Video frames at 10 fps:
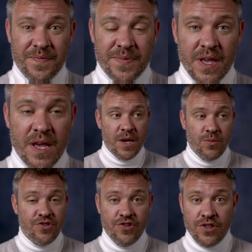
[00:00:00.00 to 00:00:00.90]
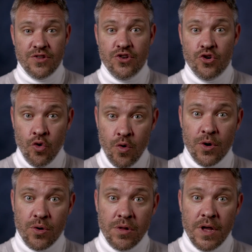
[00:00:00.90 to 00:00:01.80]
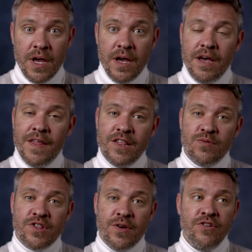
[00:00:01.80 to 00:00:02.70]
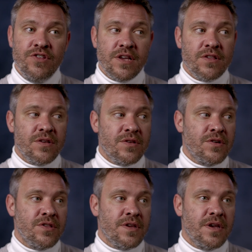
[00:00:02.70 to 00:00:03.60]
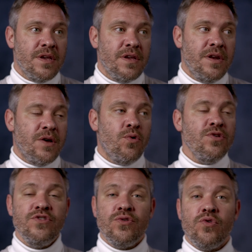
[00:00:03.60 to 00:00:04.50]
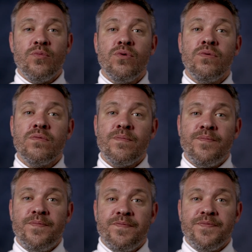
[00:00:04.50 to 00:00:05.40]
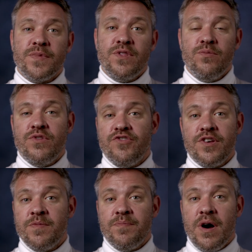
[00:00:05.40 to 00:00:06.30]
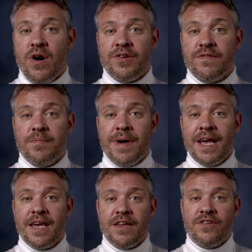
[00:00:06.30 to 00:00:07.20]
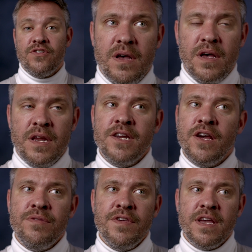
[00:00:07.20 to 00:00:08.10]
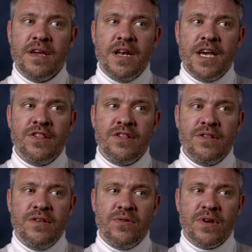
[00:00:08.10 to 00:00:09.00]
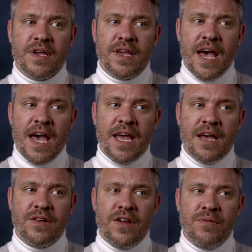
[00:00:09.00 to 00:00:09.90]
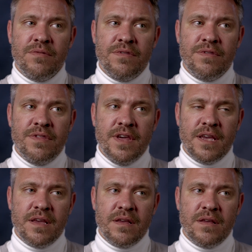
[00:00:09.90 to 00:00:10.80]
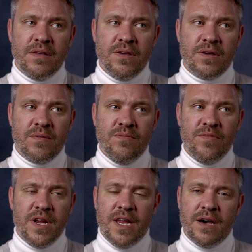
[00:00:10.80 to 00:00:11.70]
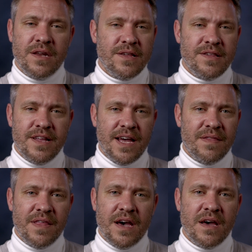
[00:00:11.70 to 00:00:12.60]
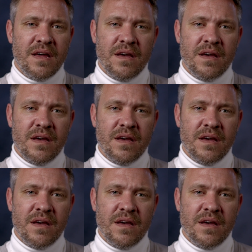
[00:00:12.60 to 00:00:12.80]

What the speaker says: It was just normal. And that's what's so interesting, is because, you know, it was normal. It was just part of the package. And I don't think, unless you're gay, I don't think you can really understand that.